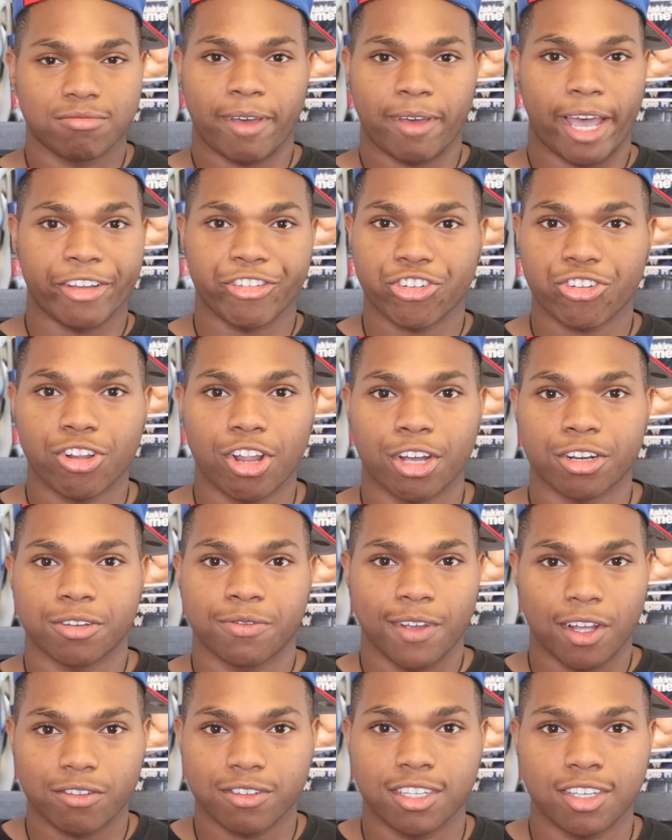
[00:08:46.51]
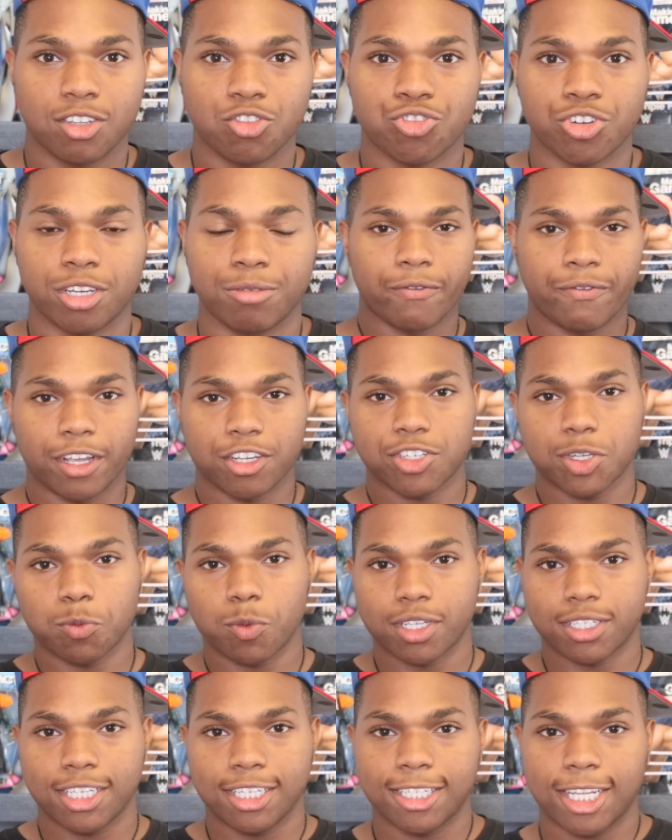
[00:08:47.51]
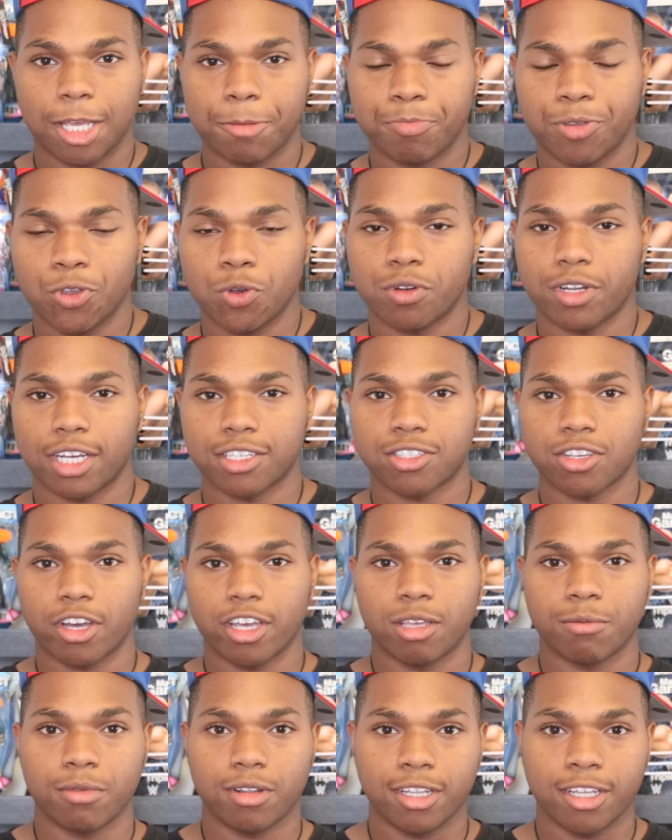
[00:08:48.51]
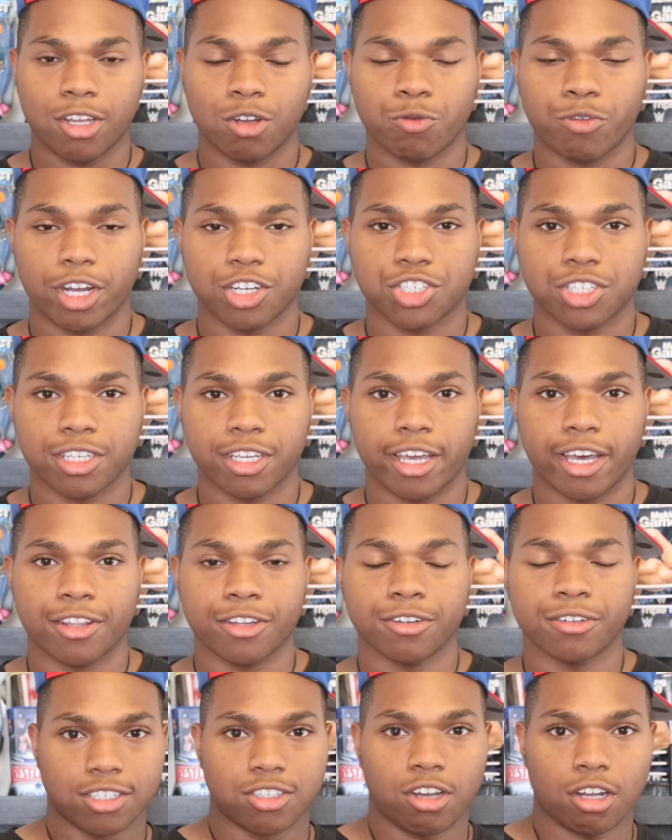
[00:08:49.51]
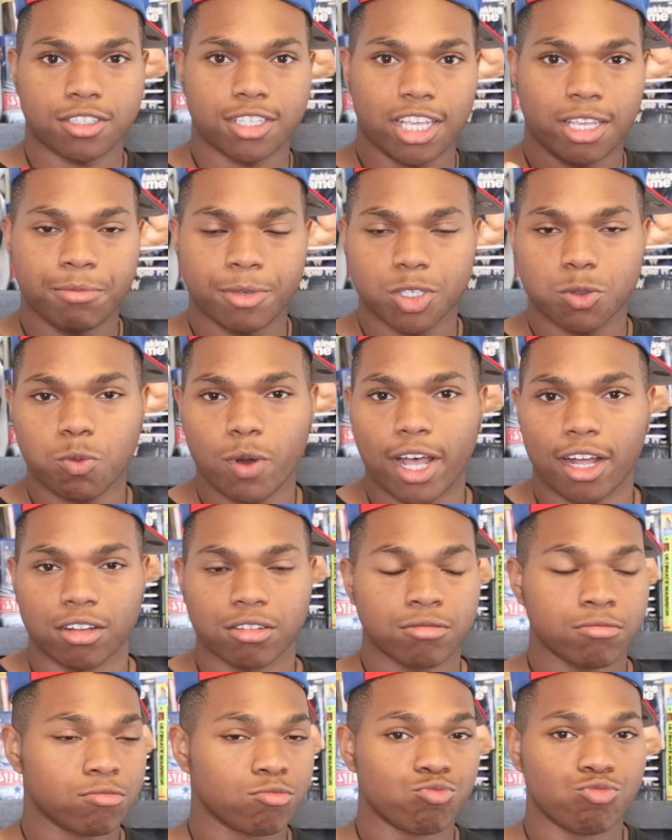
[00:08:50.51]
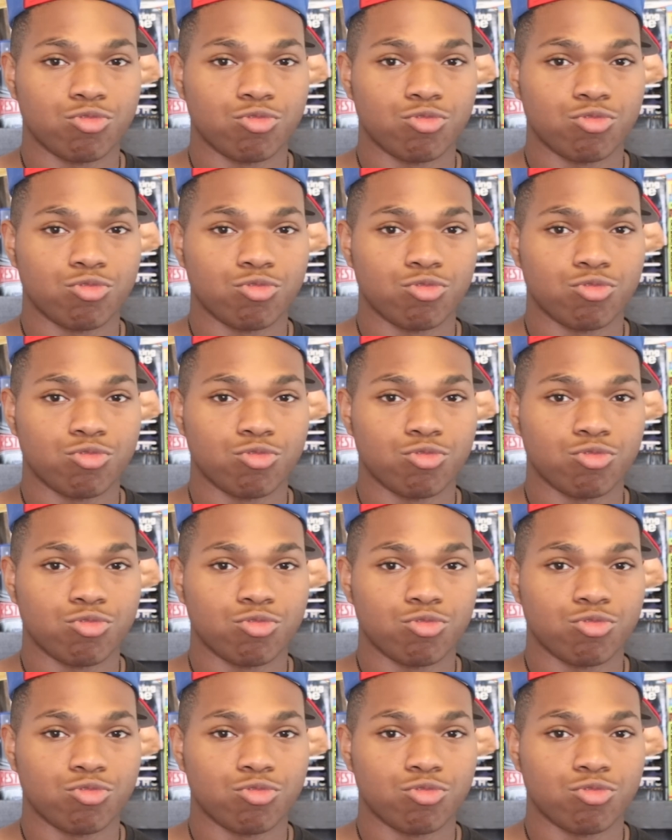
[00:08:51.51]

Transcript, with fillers: Patrick Clark, Velveteen Dream. Eventually, once he debuted and I saw him and Lio Rush together, I talked to him as well.